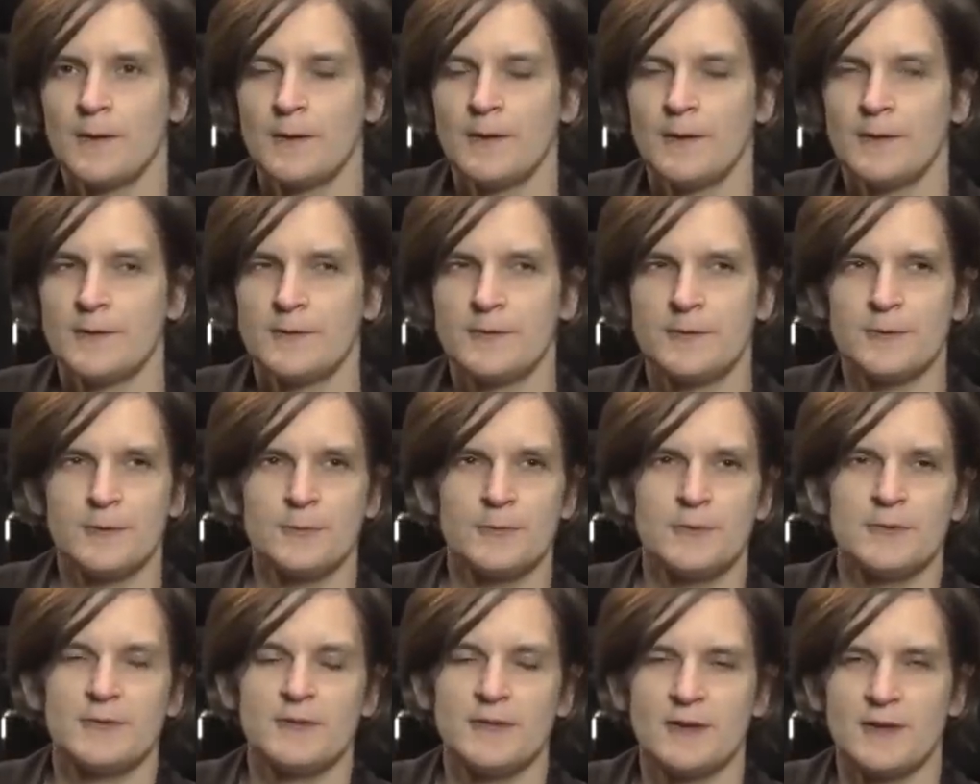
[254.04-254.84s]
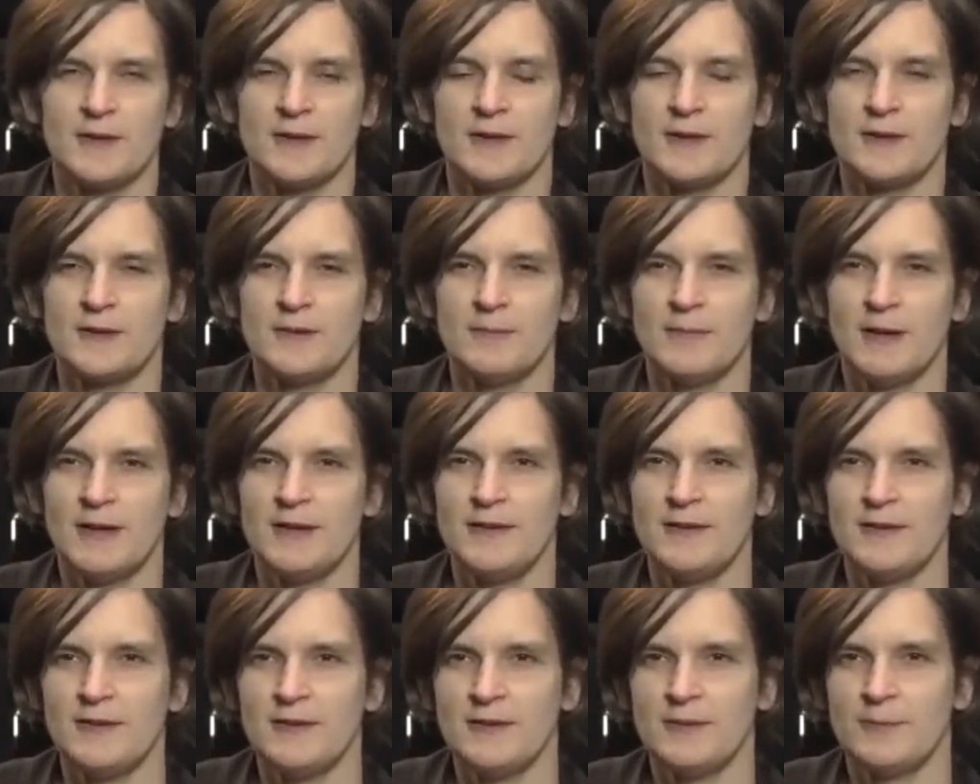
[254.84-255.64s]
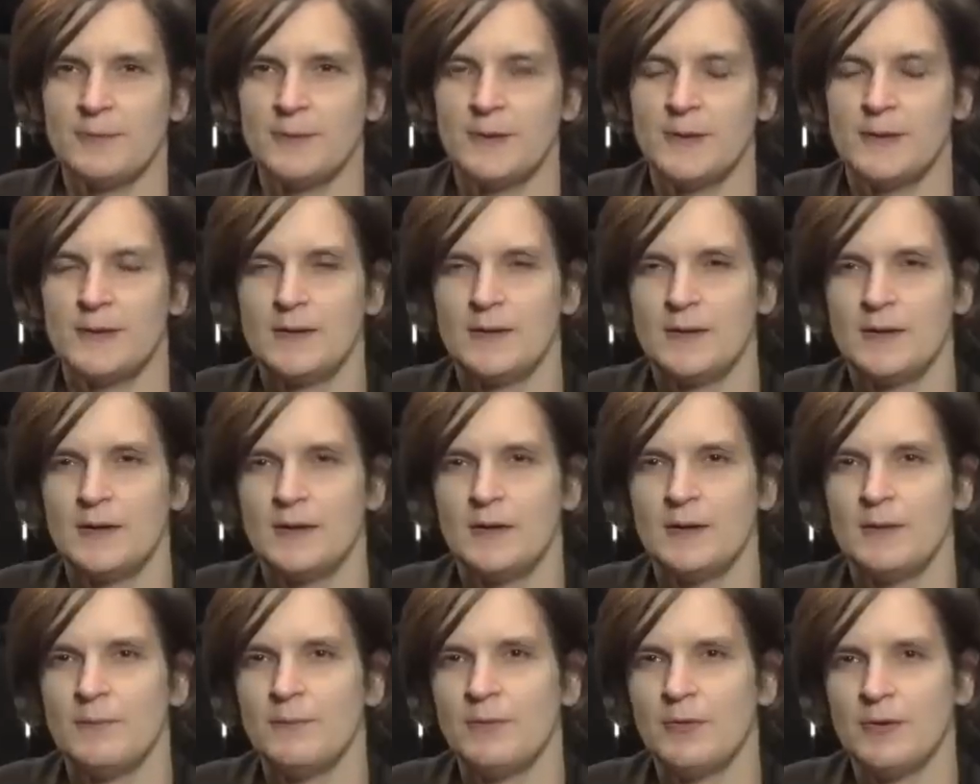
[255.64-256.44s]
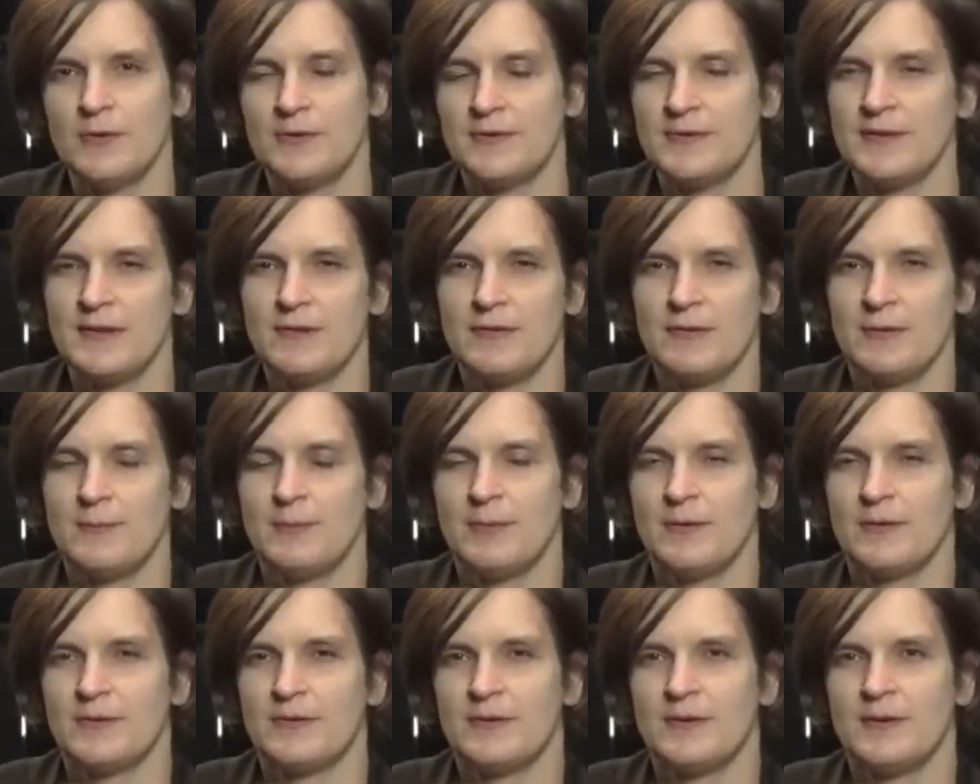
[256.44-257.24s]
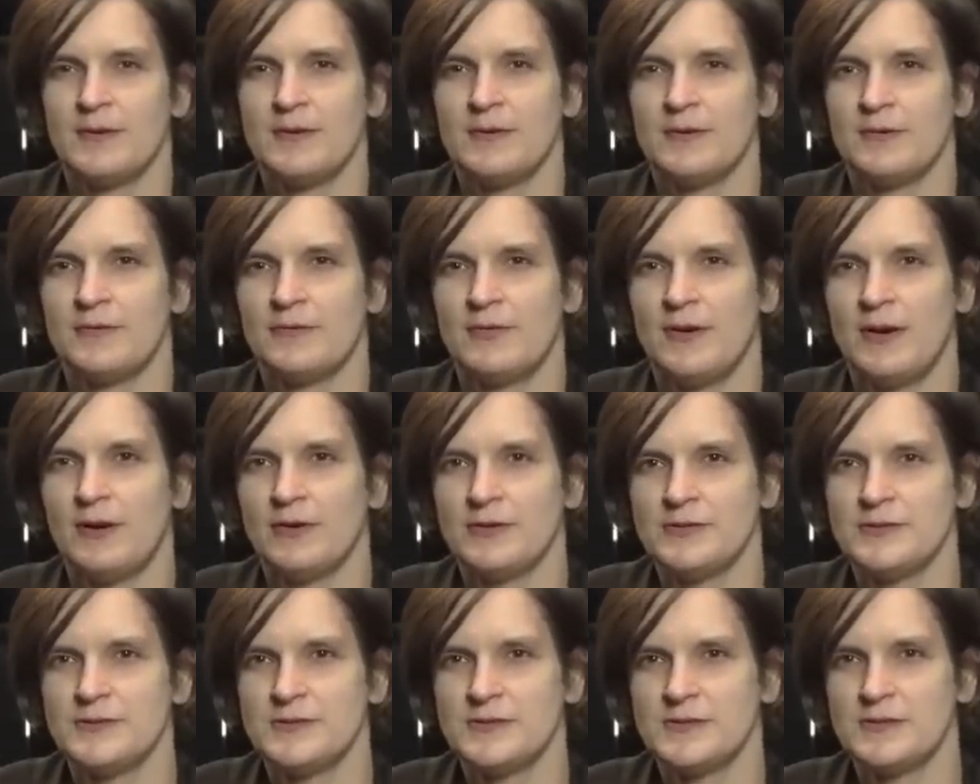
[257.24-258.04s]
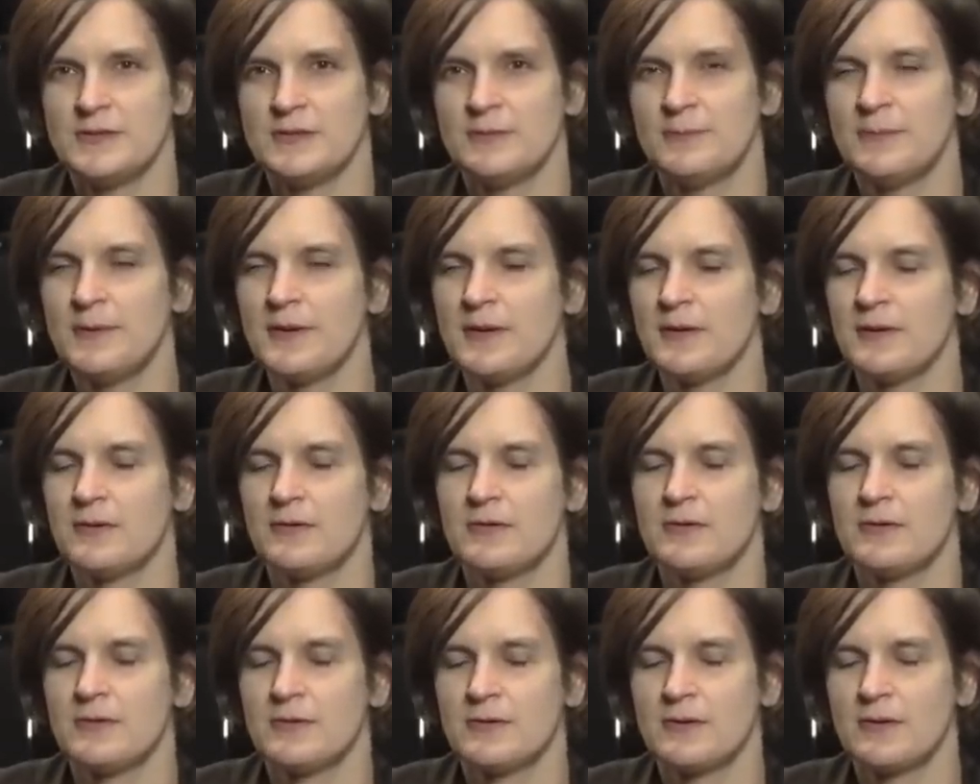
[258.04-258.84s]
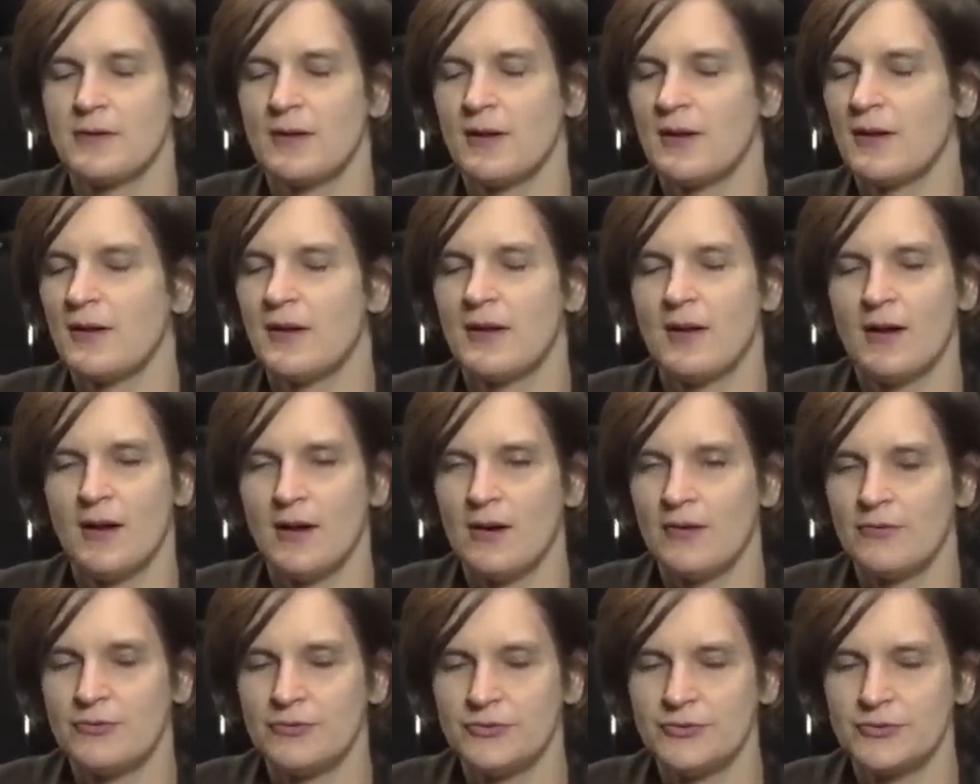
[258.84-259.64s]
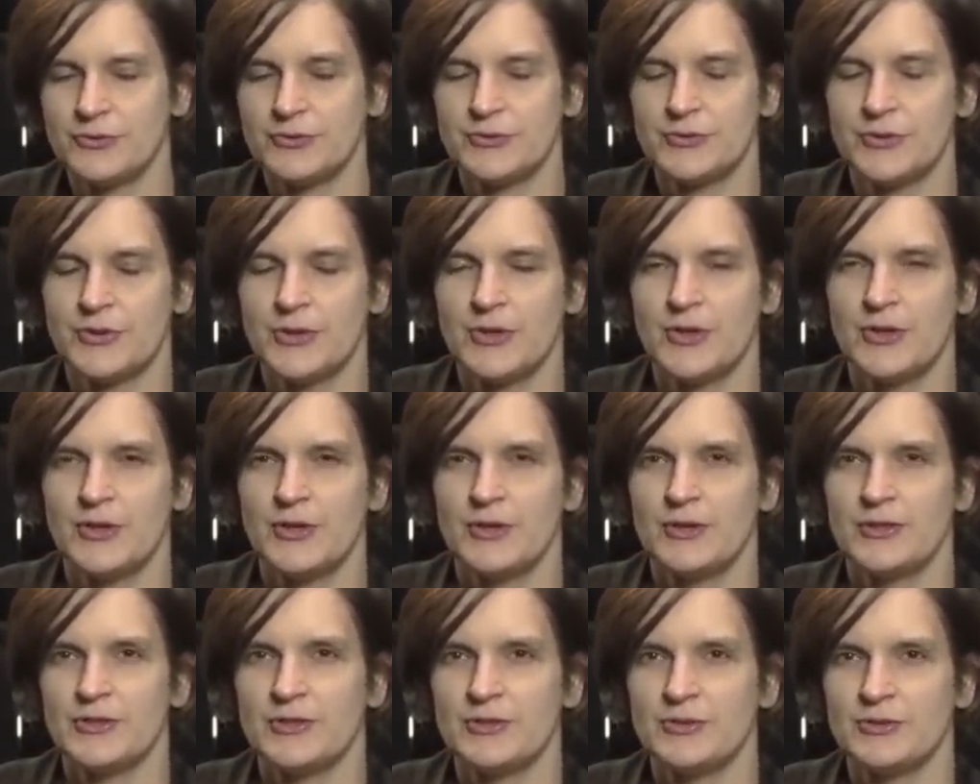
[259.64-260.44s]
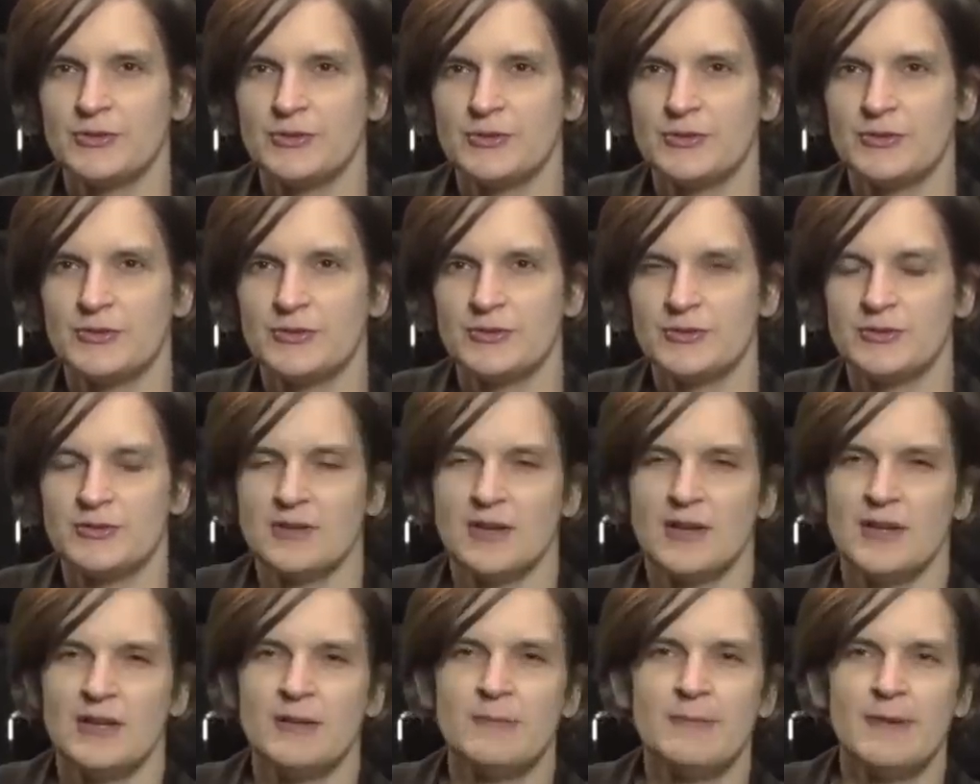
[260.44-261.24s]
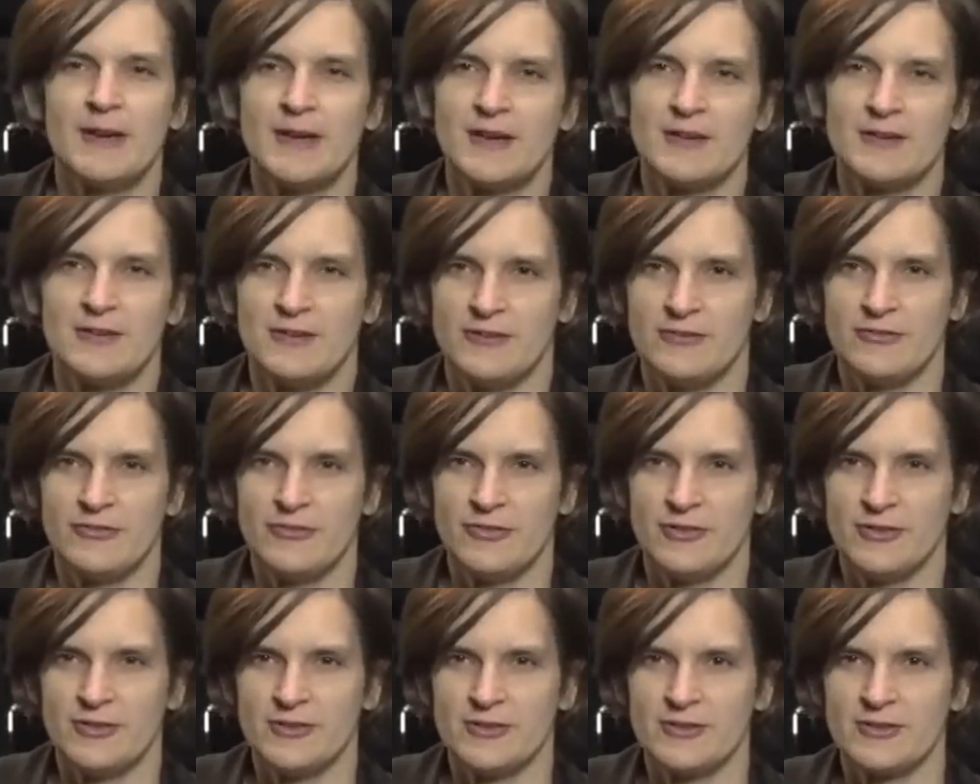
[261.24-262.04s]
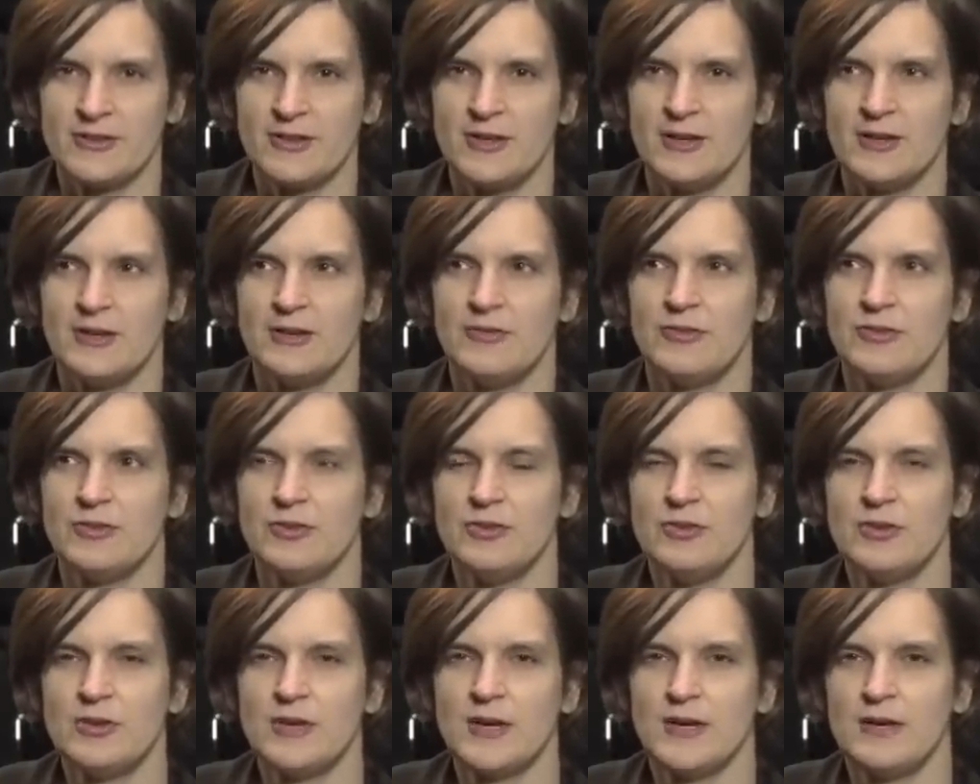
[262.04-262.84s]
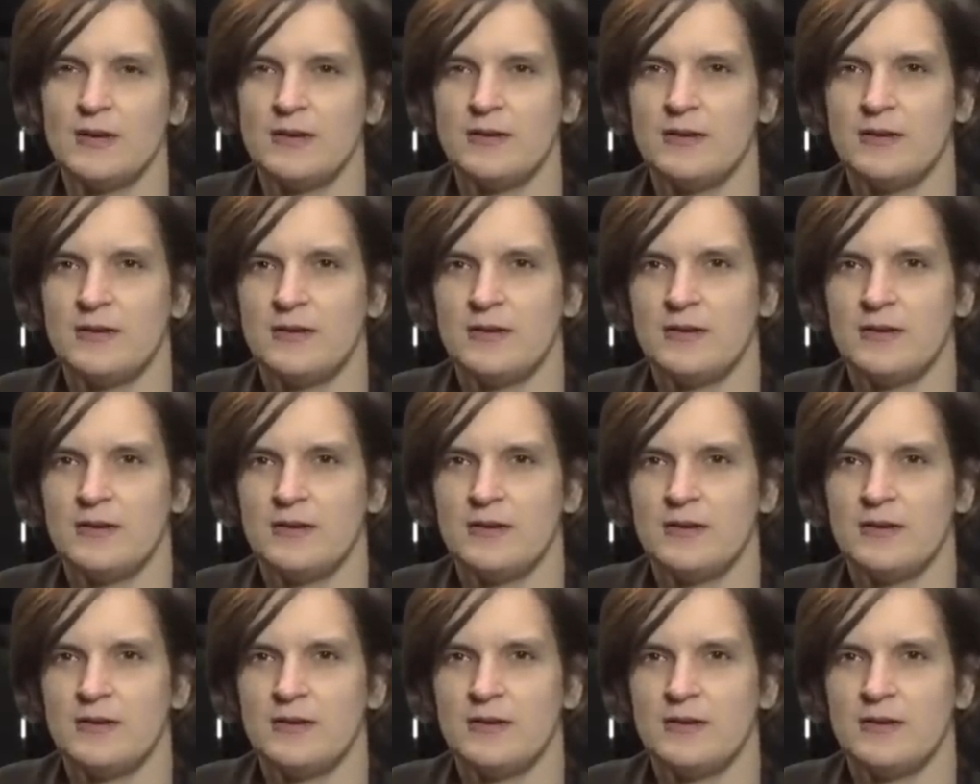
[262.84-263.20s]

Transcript: and so we think that matters. But 0.7% of our GDP is just not enough to, to, to really make a difference. And if you look at